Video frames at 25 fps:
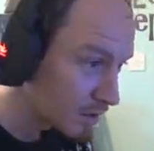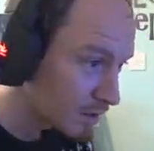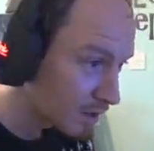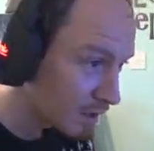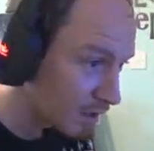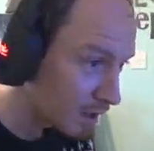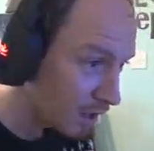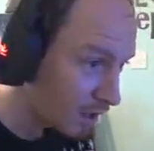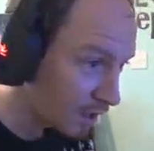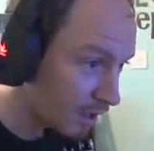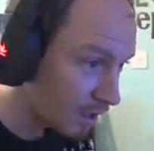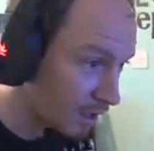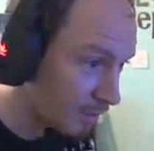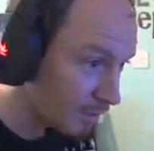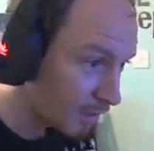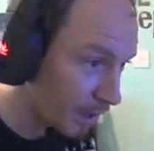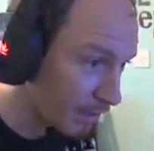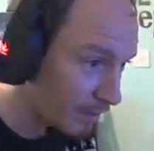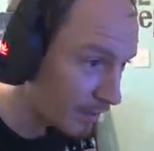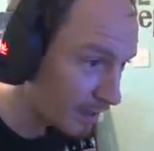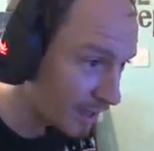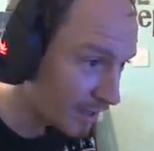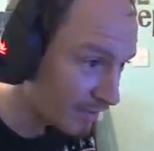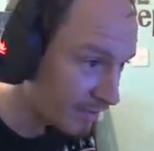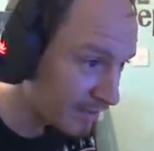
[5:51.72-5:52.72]
I
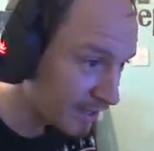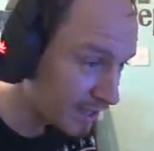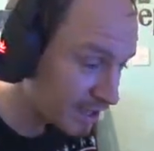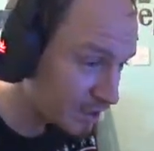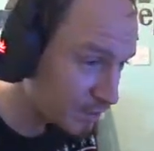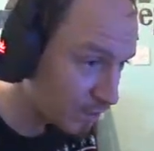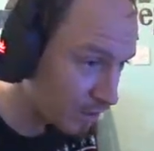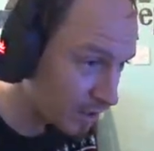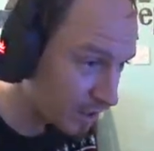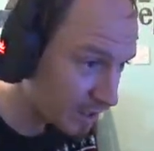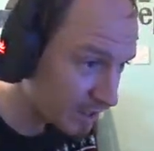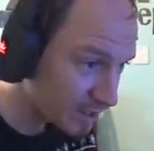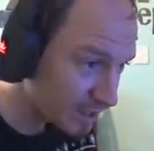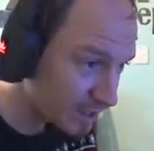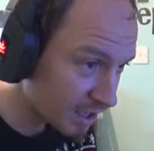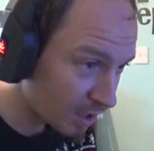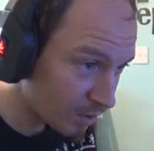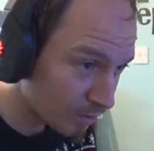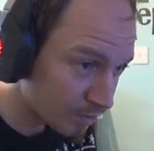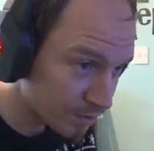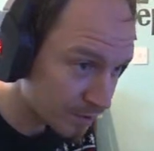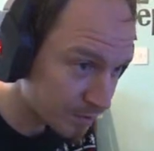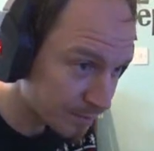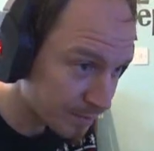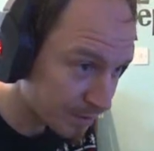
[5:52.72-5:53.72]
believe this one
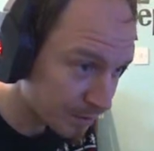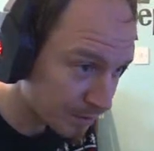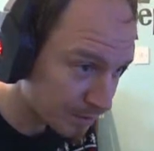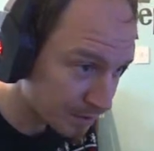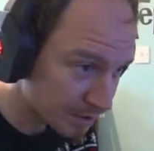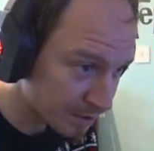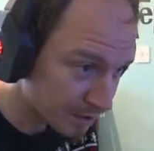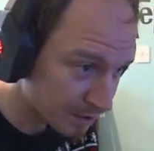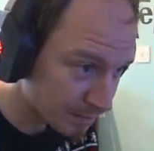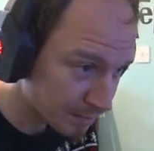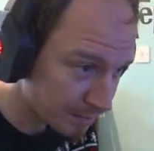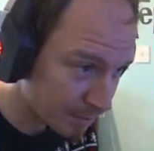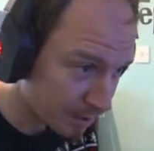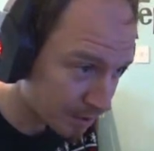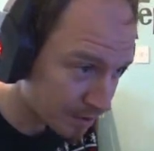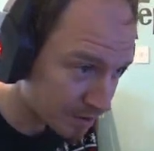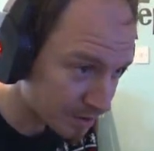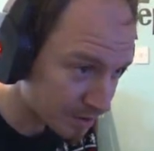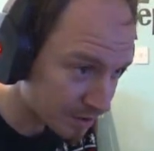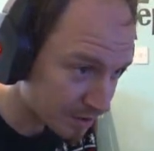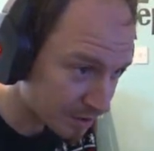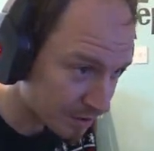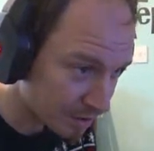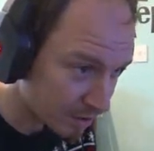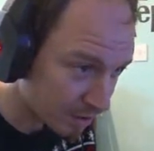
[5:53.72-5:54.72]
itself was built at
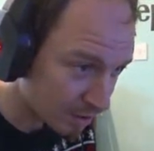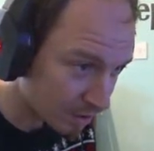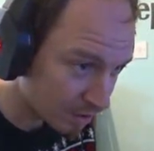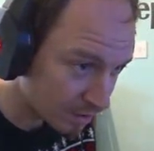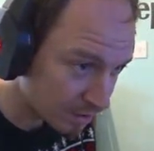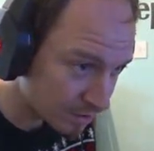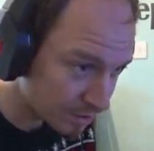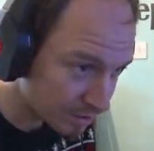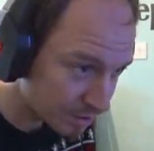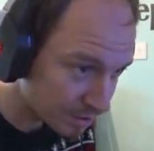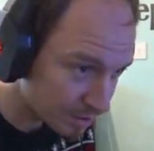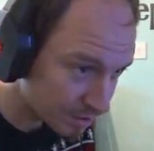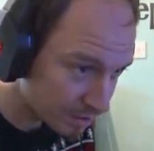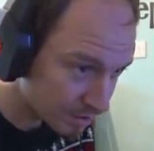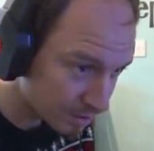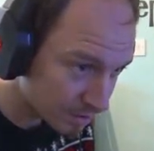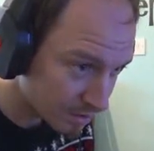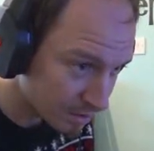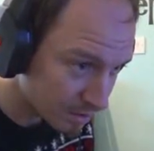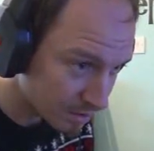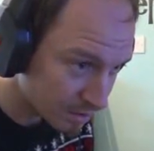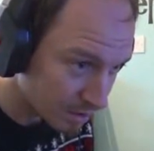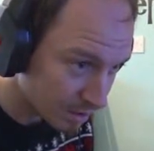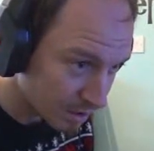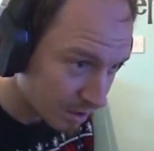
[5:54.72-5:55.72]
Boston Lodge.
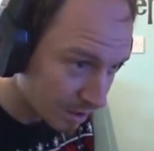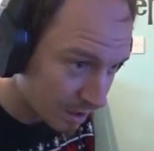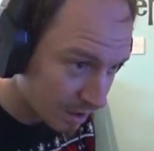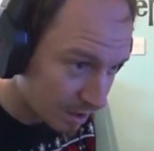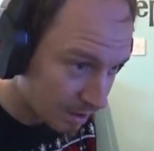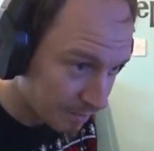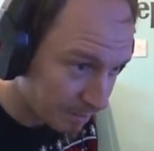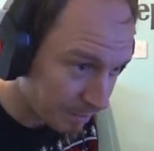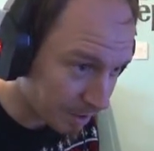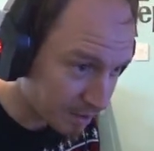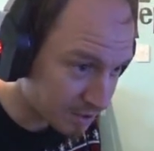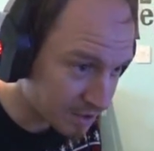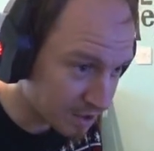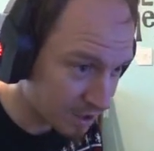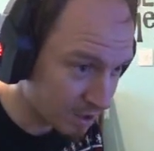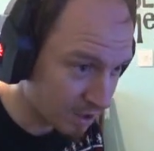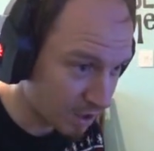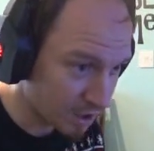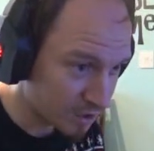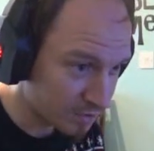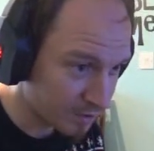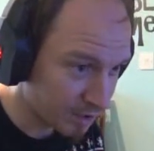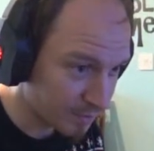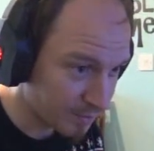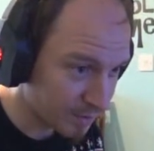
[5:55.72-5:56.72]
Boston
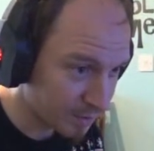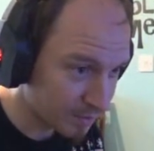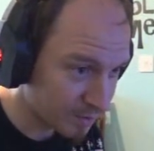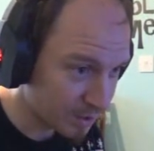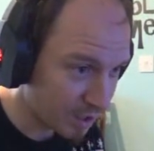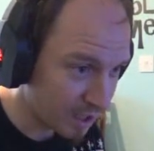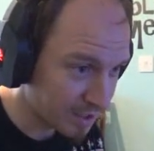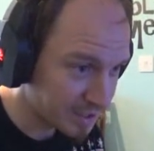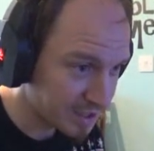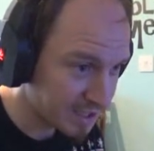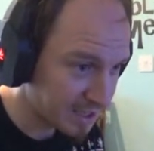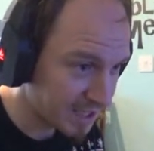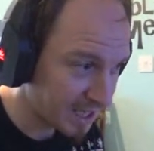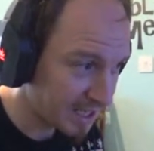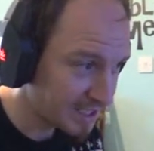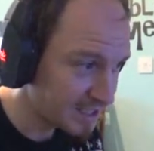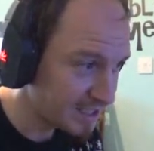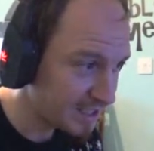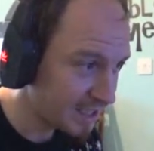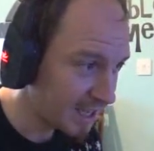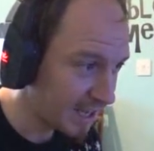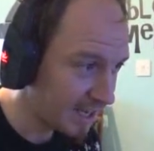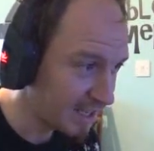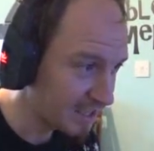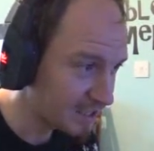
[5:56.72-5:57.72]
Lodge, rebuilt
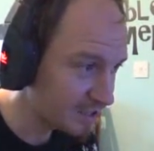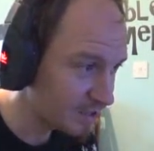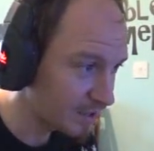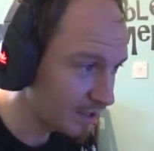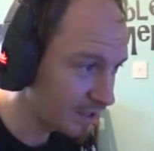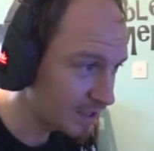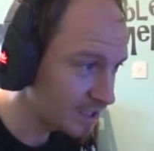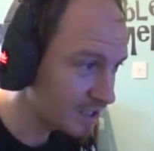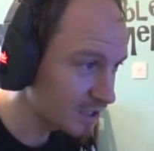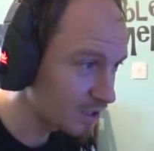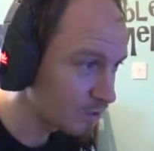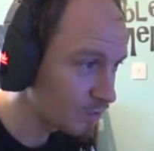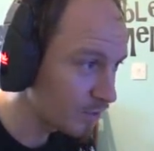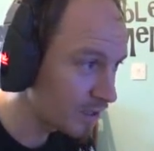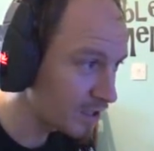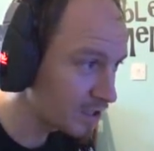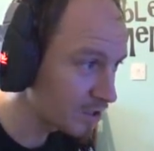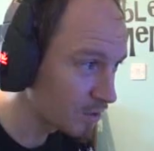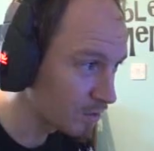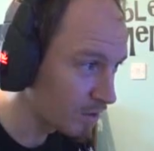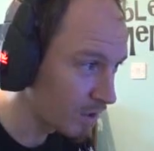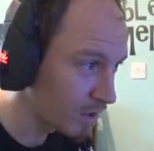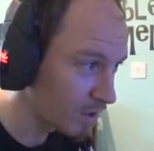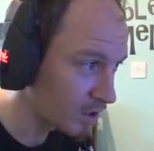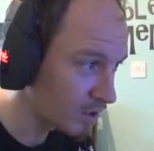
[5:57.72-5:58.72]
1988, so it is an
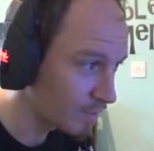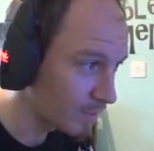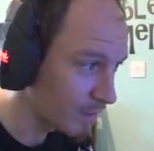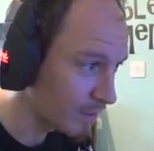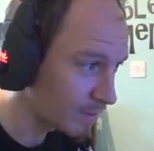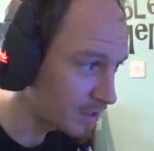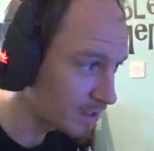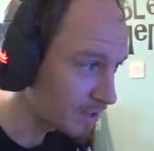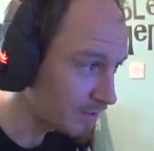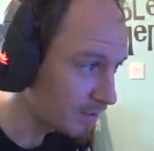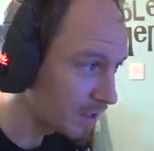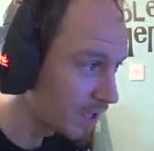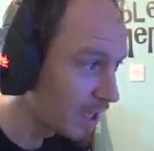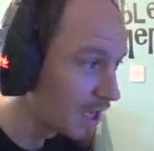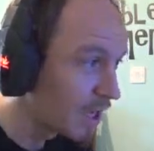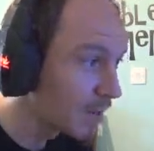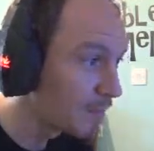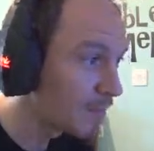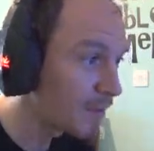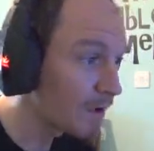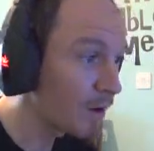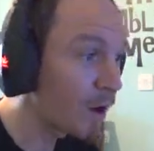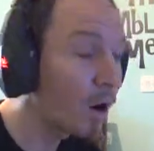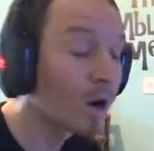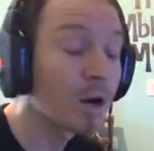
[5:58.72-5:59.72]
original locomotive,
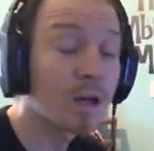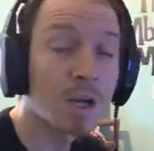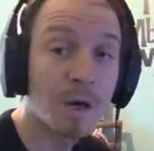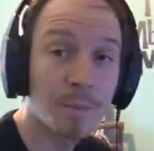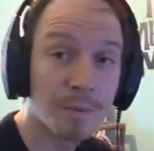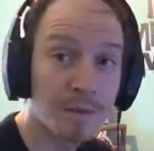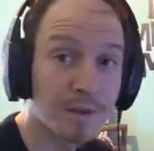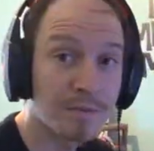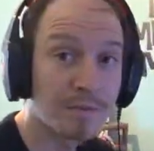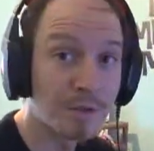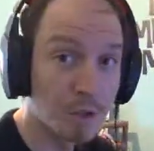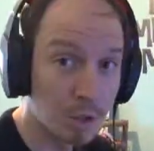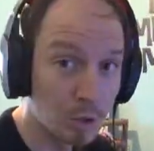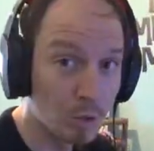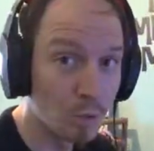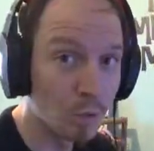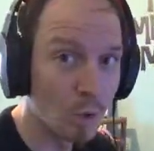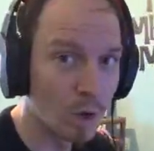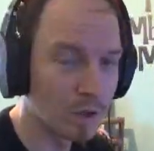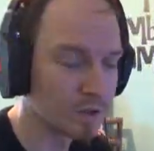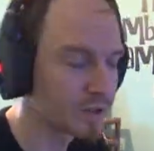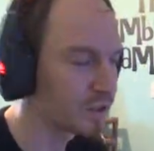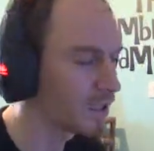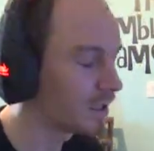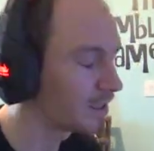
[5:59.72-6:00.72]
but there are a couple of new
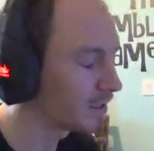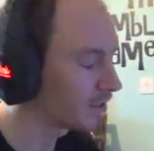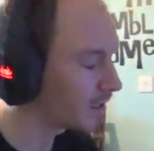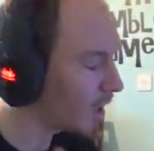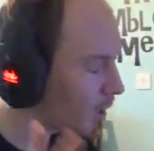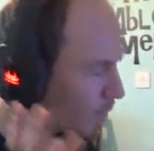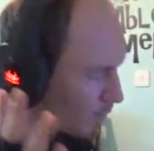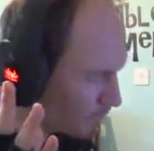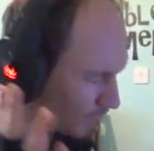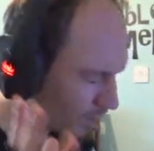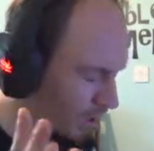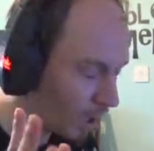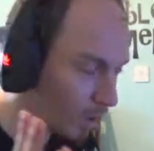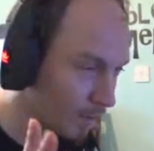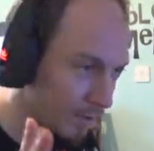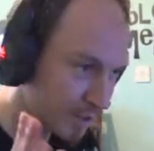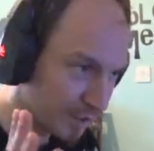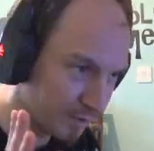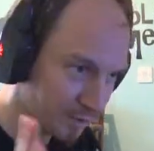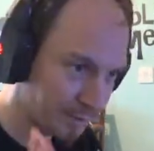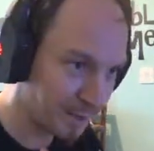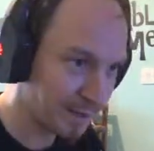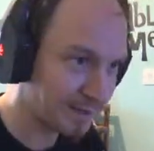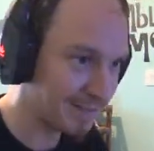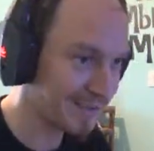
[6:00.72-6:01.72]
ones. I don't know
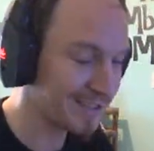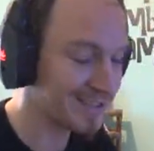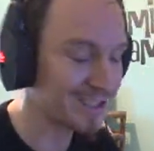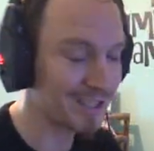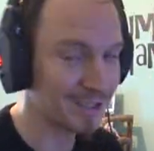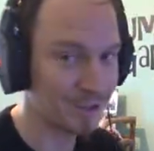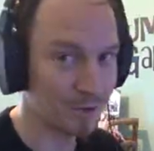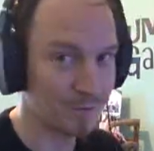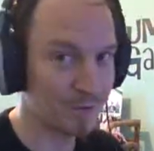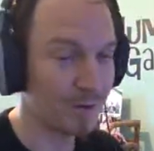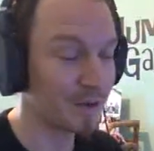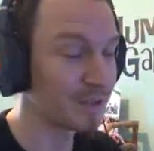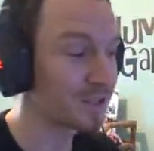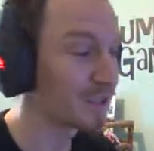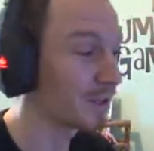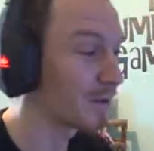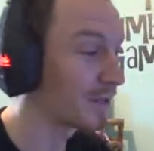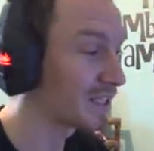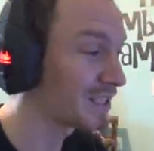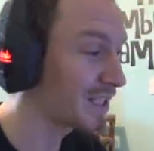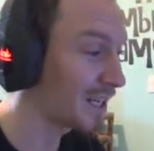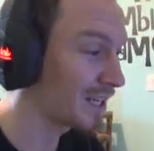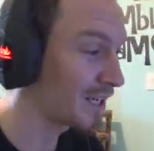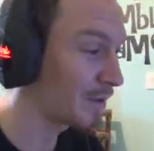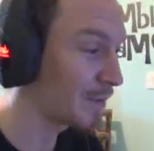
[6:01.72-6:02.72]
enough about the Ffestiniog Railway to know
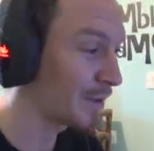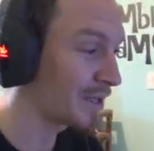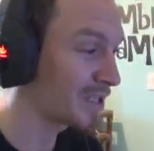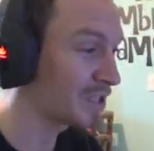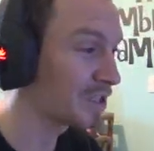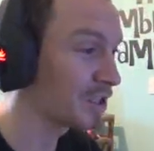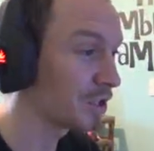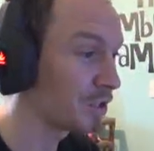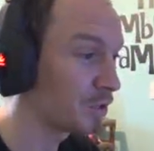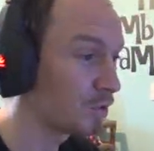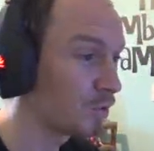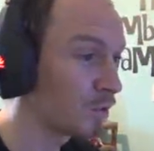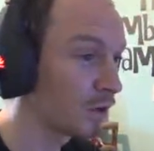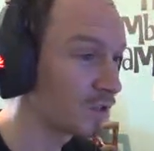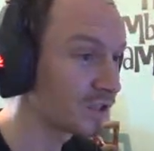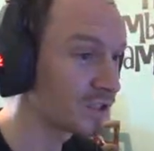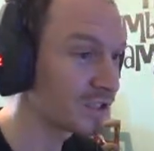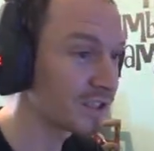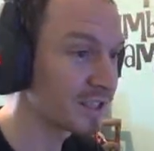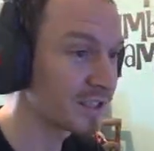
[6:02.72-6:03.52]
exactly which new ones,